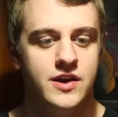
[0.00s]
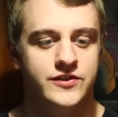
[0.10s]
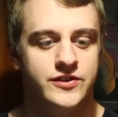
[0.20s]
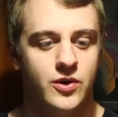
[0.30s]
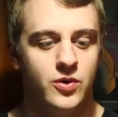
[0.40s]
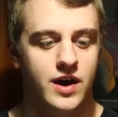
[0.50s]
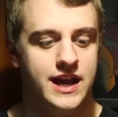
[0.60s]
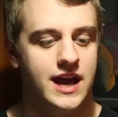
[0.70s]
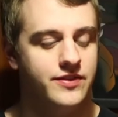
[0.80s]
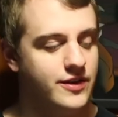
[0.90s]
so
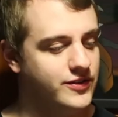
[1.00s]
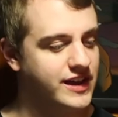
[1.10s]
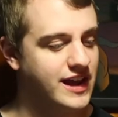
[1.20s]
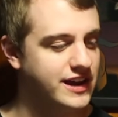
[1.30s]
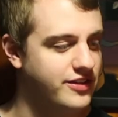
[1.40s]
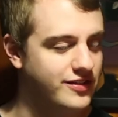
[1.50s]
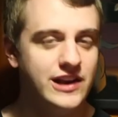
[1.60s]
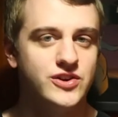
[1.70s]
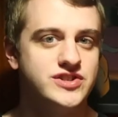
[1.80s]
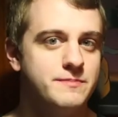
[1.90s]
again there's the kind of the
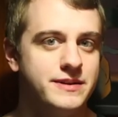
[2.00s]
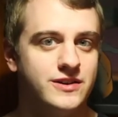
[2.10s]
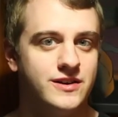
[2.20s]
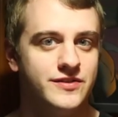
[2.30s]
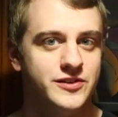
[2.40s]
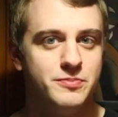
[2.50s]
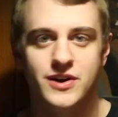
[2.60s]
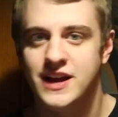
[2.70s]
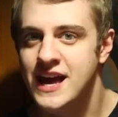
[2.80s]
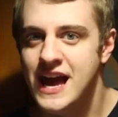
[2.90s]
leadership pillar of this
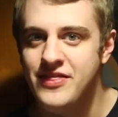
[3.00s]
book